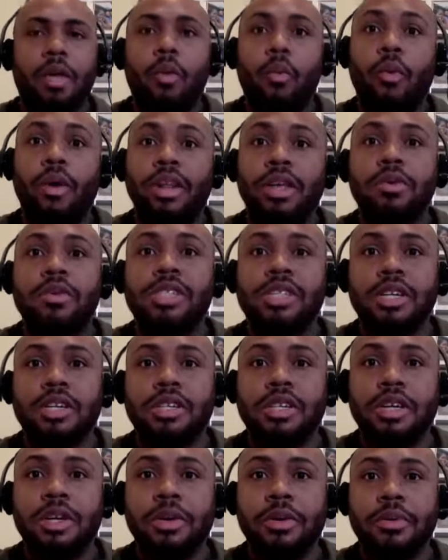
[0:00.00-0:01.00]
What you
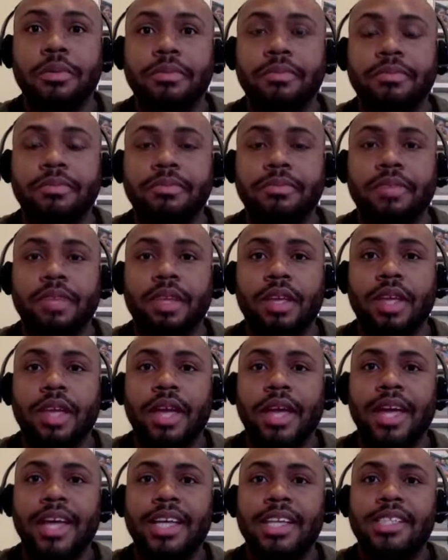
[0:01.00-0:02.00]
should do
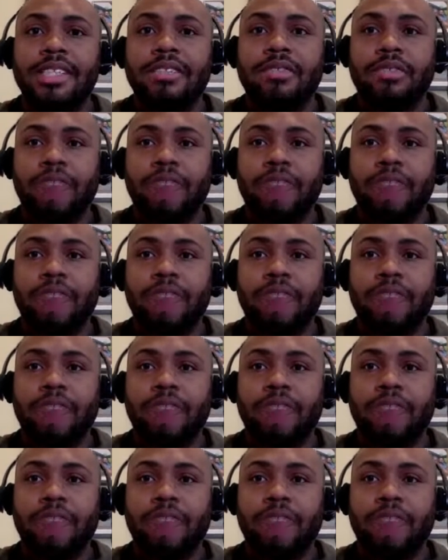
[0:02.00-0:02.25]
is